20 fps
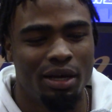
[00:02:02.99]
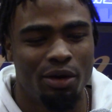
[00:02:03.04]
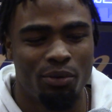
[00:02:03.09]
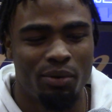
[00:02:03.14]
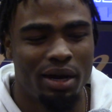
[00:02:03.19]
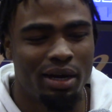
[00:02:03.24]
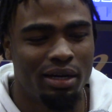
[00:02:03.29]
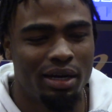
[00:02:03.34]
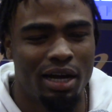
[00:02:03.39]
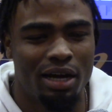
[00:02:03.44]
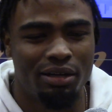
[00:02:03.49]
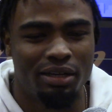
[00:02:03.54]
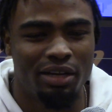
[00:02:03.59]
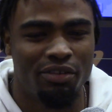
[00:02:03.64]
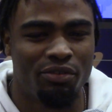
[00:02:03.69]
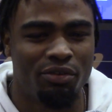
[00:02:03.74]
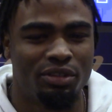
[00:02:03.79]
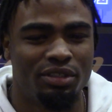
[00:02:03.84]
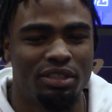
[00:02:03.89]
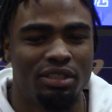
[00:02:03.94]
right now,
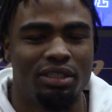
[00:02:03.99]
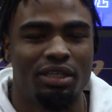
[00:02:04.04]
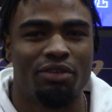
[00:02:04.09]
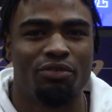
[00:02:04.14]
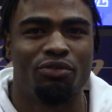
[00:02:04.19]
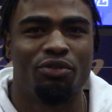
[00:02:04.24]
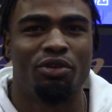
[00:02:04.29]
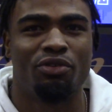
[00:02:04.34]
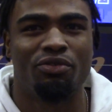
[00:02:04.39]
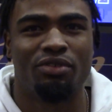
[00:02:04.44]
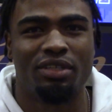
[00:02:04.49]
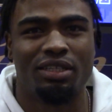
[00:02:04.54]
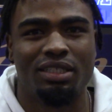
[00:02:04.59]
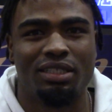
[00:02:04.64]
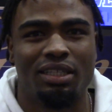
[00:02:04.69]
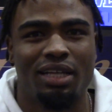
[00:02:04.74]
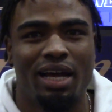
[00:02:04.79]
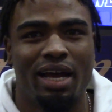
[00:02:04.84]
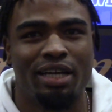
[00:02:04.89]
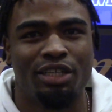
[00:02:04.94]
definitely just looking forward for
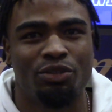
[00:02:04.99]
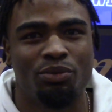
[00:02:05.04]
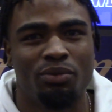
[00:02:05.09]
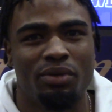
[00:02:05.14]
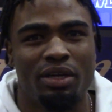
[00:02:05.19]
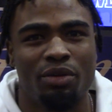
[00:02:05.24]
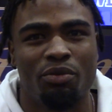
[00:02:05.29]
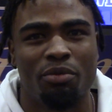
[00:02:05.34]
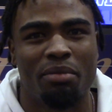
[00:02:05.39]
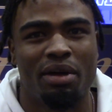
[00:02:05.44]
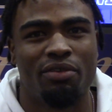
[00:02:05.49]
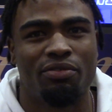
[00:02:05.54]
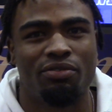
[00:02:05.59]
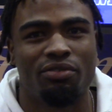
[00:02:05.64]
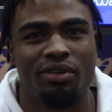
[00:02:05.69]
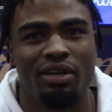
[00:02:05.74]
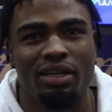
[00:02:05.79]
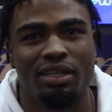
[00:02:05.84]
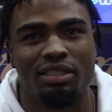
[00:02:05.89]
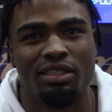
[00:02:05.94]
this last win with my
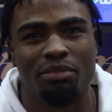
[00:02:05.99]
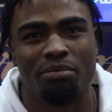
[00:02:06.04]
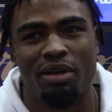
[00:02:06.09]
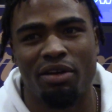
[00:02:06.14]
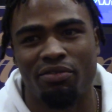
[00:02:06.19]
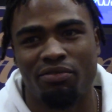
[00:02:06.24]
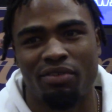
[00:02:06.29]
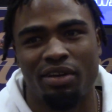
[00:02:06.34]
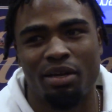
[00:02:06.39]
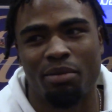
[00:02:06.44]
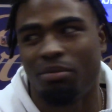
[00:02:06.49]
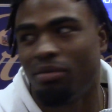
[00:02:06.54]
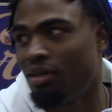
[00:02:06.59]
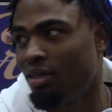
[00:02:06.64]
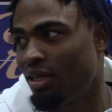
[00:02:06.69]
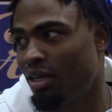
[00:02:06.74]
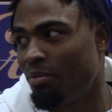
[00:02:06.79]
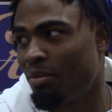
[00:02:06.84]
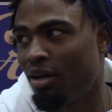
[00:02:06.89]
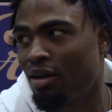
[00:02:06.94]
friends and my family
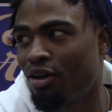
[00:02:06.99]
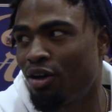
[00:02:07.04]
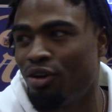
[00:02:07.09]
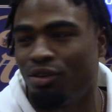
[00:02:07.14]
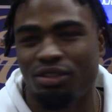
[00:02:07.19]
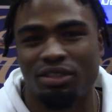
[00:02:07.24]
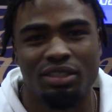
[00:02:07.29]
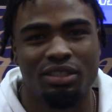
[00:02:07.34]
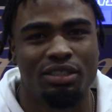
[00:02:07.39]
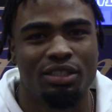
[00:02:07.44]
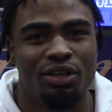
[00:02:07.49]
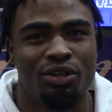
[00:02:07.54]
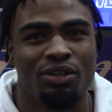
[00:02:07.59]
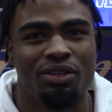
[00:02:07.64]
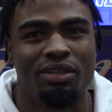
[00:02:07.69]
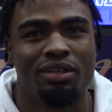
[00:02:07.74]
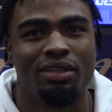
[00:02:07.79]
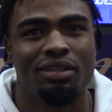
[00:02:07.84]
and my coaches. So.